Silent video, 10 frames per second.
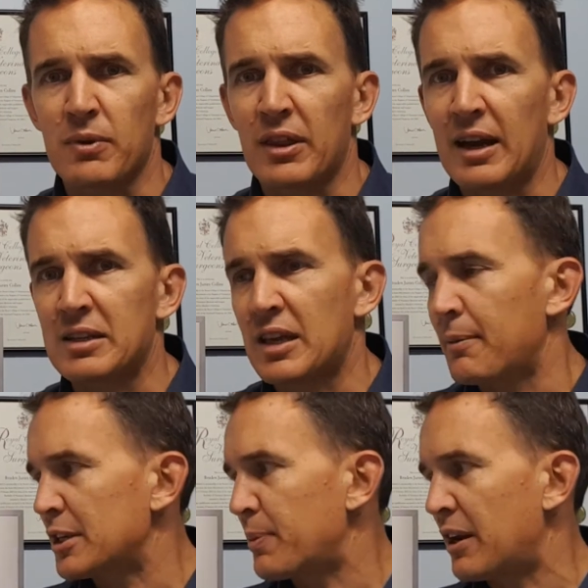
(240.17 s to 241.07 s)
with that is how
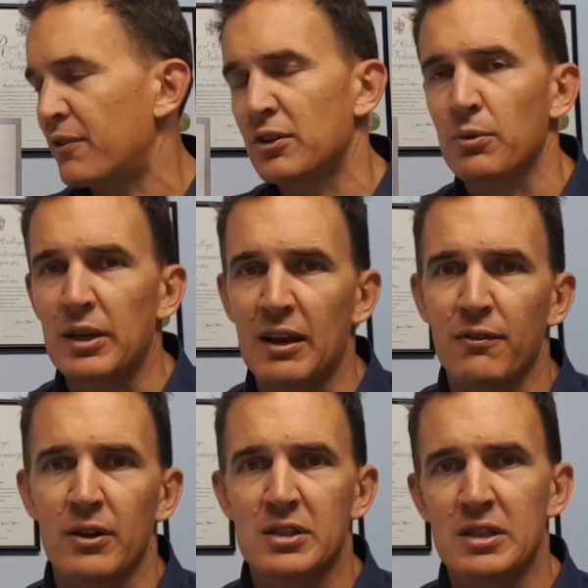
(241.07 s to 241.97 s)
much benefit do we get
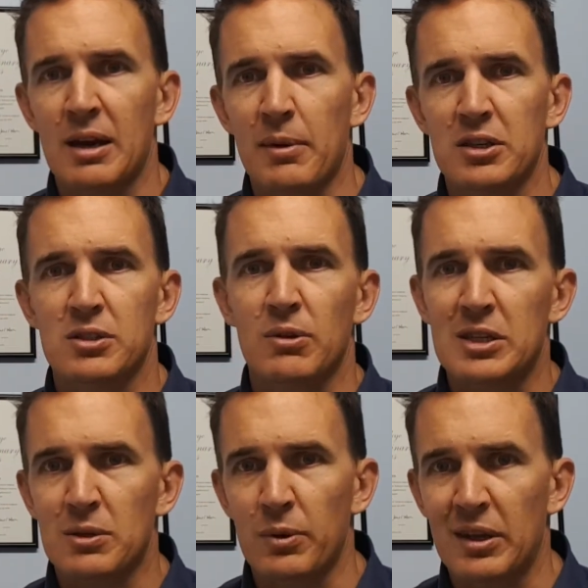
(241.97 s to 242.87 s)
versus how much
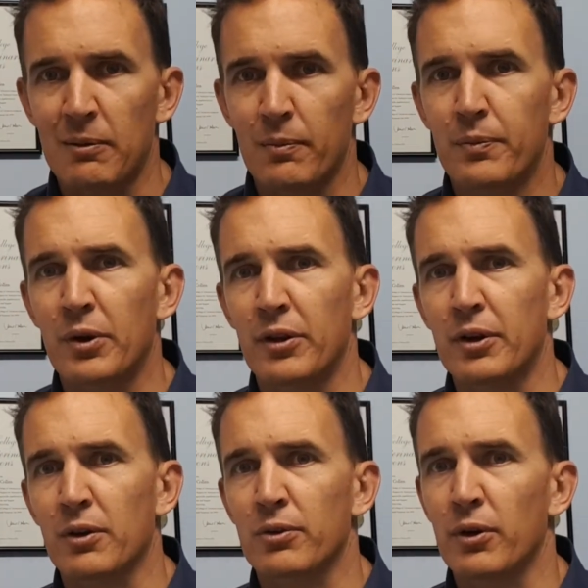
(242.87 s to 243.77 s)
stress do we put the
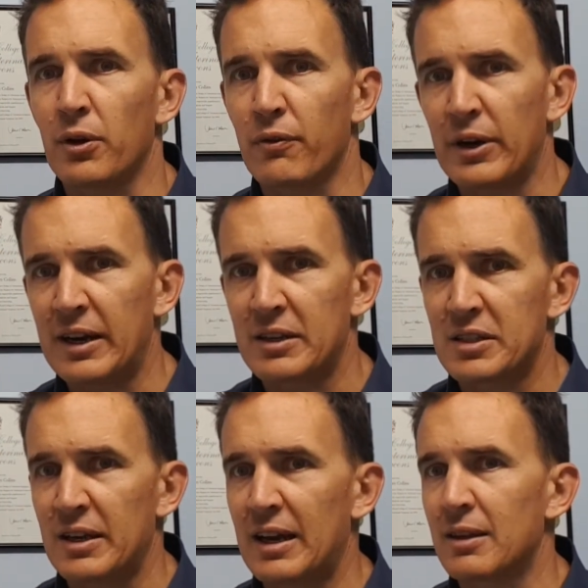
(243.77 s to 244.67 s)
dog through if we need to
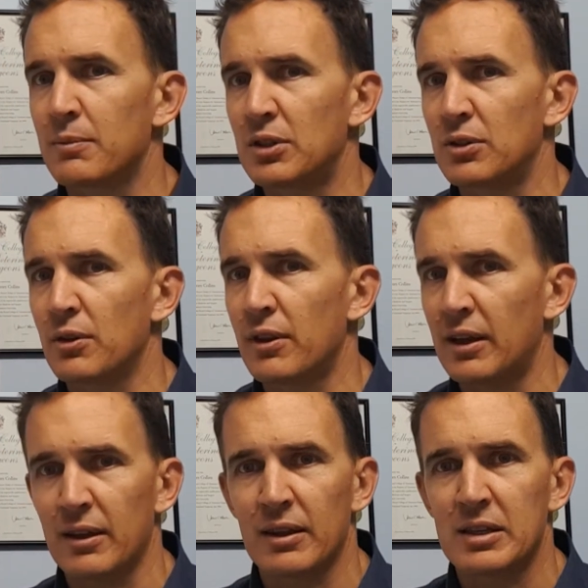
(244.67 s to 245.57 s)
sedate them to do
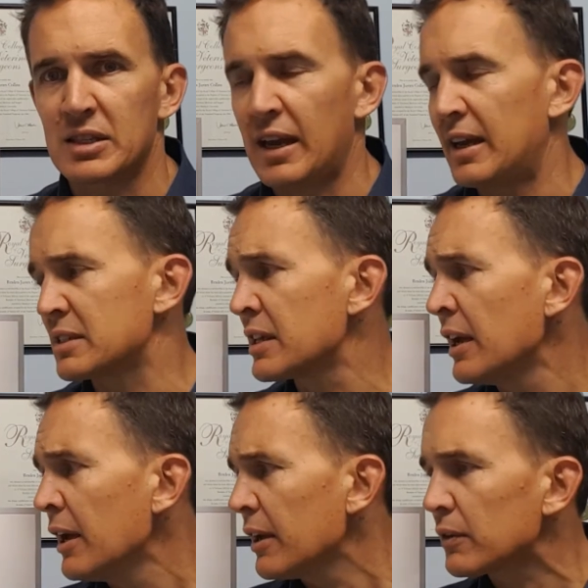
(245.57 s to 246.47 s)
the scans.
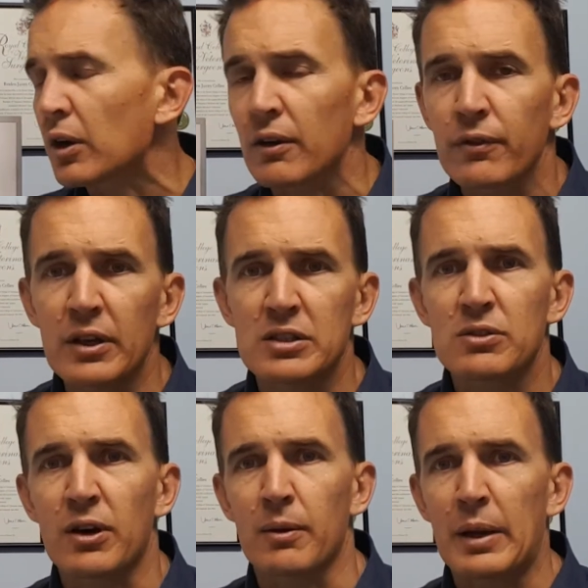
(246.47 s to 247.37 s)
It's
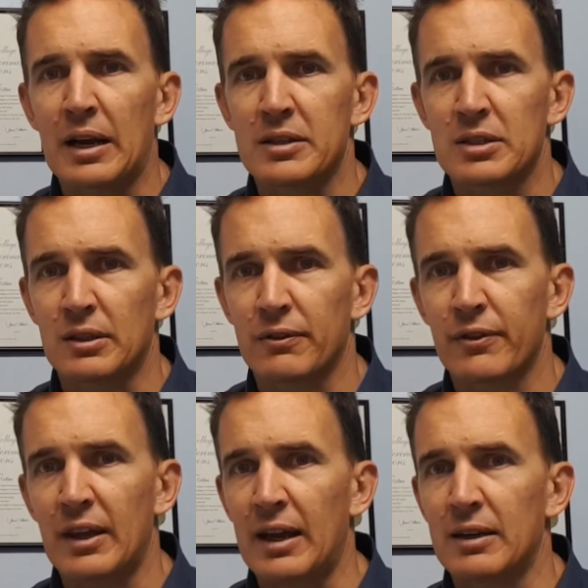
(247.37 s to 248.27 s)
trying to balance
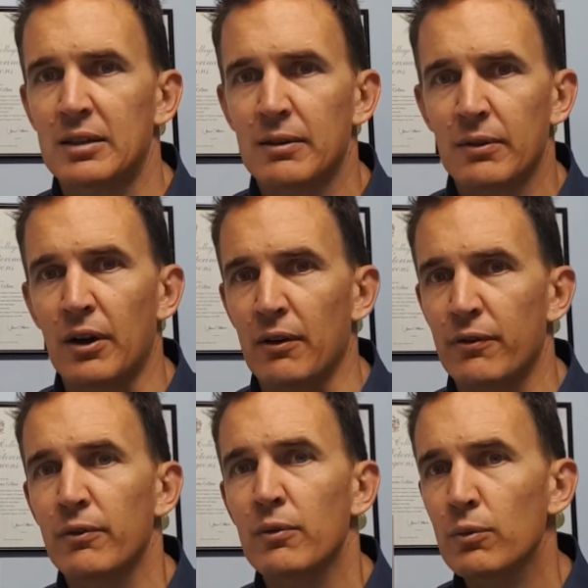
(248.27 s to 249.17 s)
off that kind
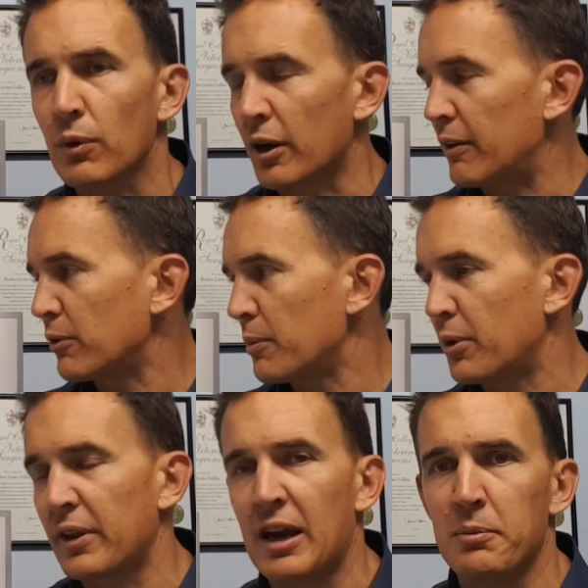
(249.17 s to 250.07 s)
of whatever we
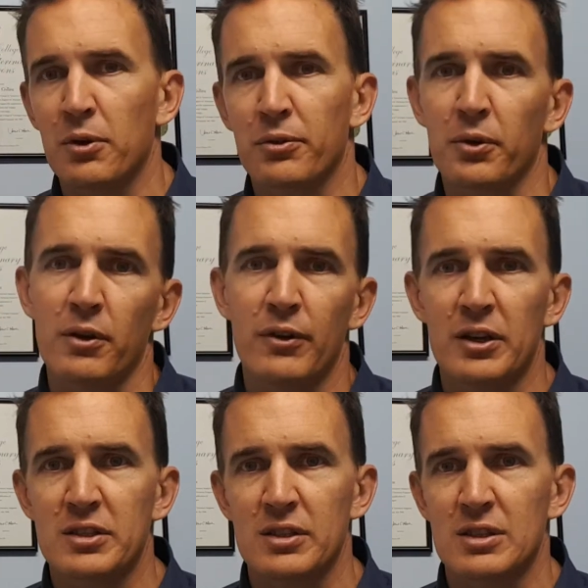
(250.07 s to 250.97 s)
put the animal through
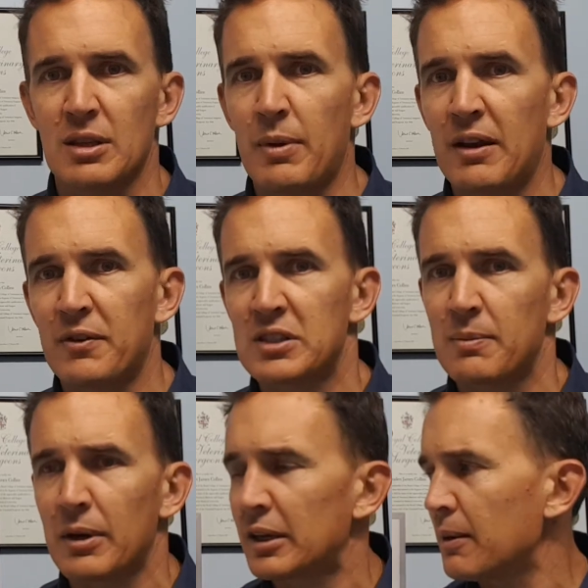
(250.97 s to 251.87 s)
versus the benefits that
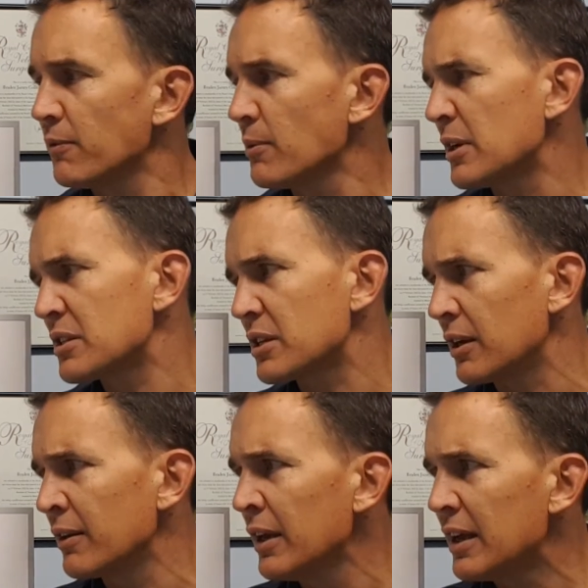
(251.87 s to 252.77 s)
might come from it.
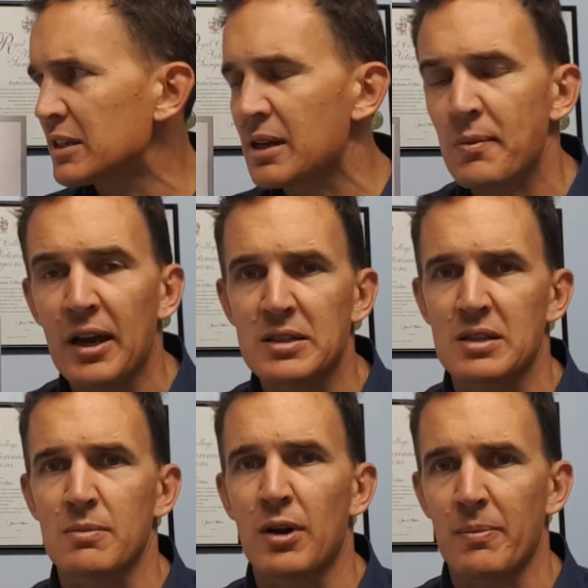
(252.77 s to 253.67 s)
So in some
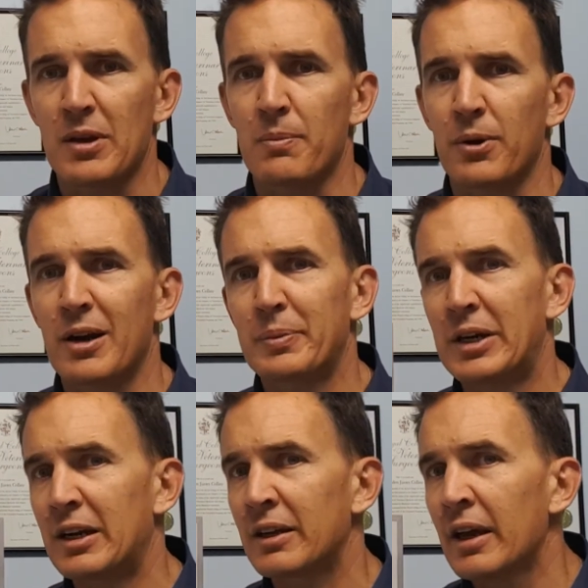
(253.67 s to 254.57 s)
cases it might be
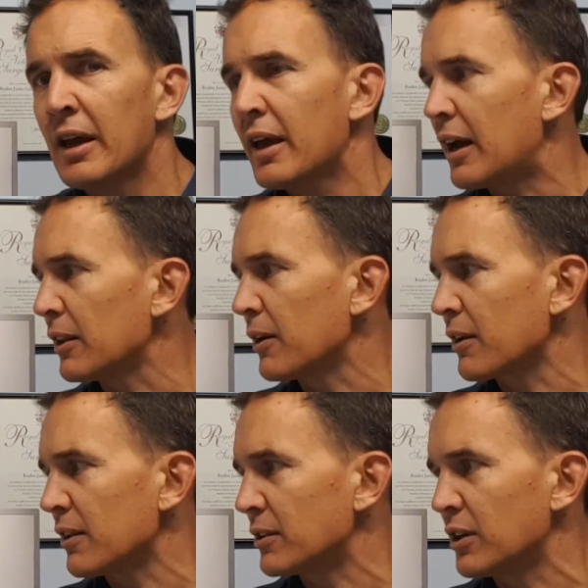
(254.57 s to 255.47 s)
appropriate. A lot
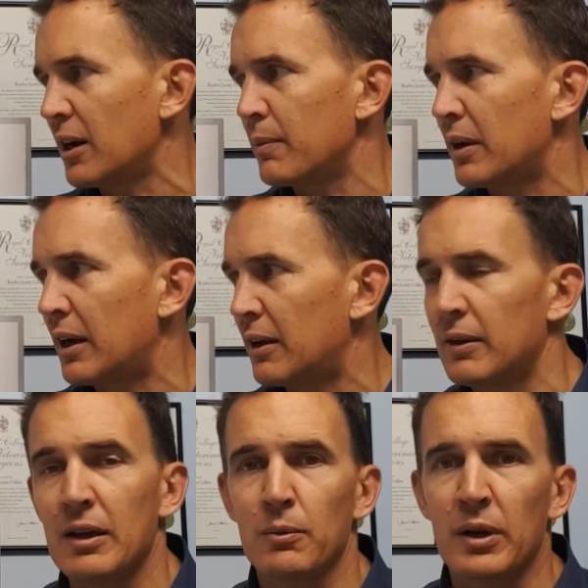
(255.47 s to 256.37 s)
of the time
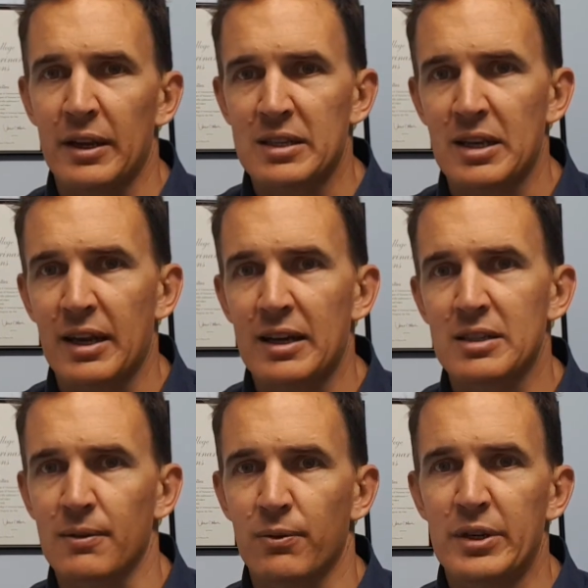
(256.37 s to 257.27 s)
it really is a
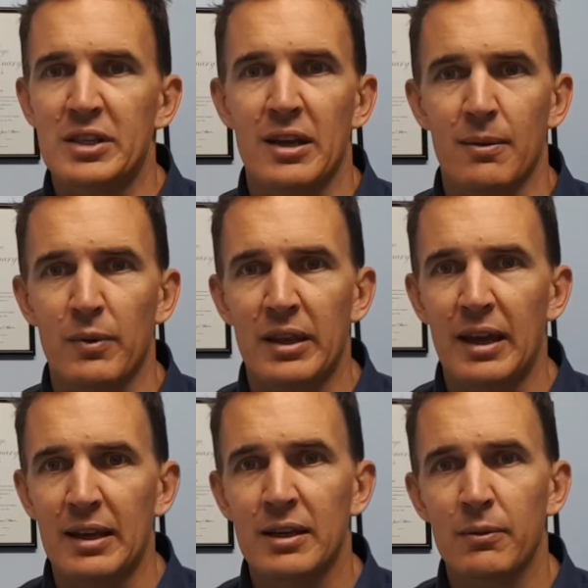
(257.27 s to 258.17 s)
case of we see them
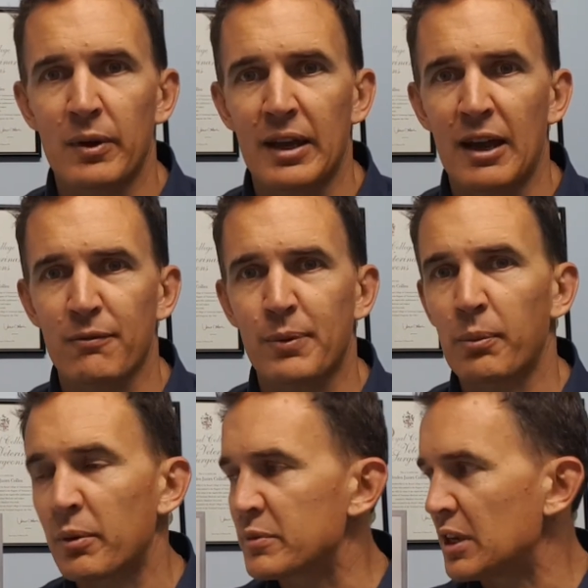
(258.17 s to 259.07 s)
when they have
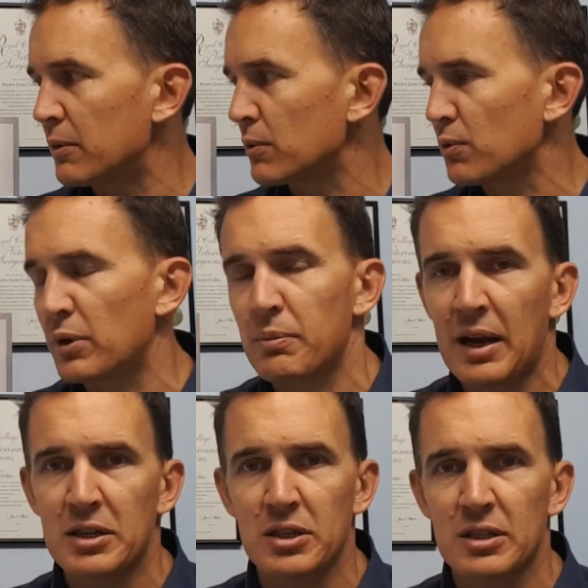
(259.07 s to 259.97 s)
problems, and we
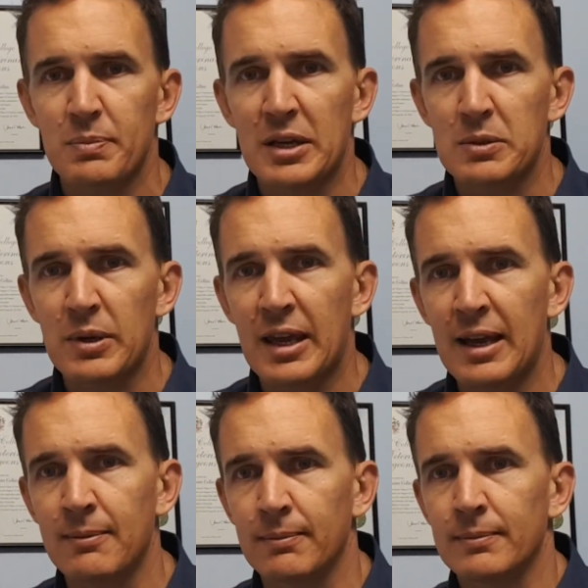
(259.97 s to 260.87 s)
manage it as best we
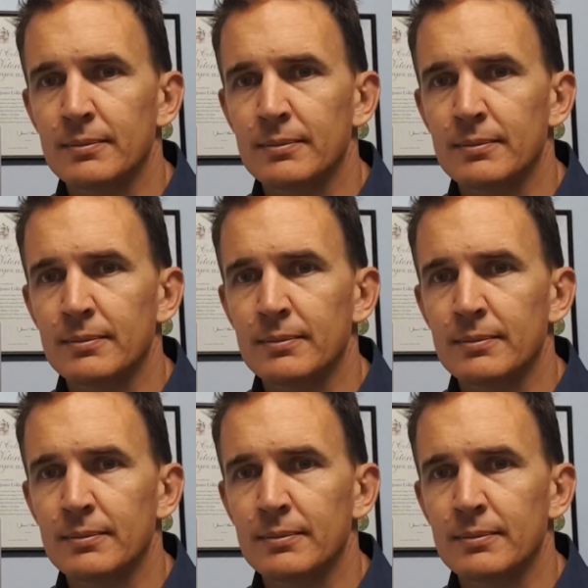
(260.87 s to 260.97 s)
can.